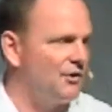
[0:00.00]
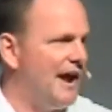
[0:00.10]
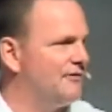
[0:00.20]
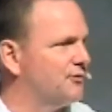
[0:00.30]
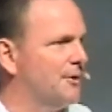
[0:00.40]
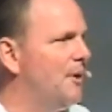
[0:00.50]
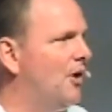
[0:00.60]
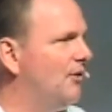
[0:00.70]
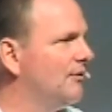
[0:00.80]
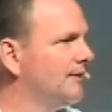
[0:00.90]
of the ground for them
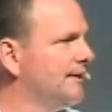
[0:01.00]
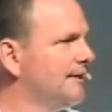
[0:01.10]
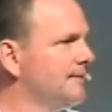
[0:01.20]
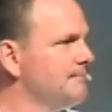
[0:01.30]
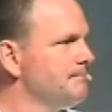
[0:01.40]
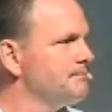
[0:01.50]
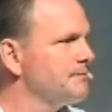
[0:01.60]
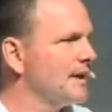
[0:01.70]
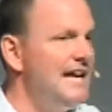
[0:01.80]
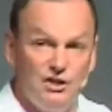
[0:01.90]
all.
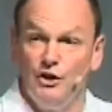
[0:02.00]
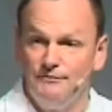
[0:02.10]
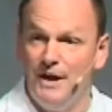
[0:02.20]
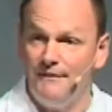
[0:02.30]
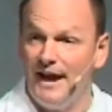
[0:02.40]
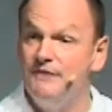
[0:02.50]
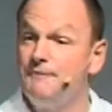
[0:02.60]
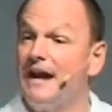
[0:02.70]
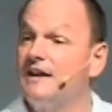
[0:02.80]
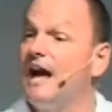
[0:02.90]
He could have done that. In
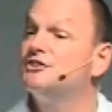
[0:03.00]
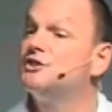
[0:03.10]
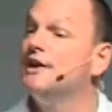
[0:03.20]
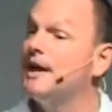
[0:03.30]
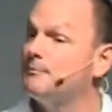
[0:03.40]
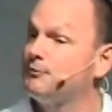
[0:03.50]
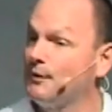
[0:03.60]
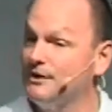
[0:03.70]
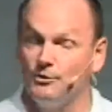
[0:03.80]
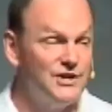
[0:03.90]
fact, God's done that
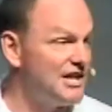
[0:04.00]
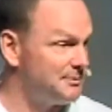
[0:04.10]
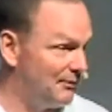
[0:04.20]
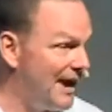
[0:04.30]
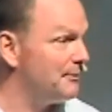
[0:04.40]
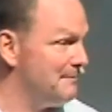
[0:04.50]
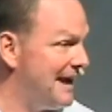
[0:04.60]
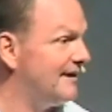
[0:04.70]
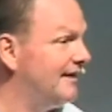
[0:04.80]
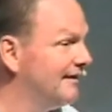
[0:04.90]
before in the Old Testament, right? With
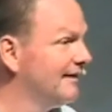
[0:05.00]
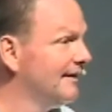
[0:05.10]
manna.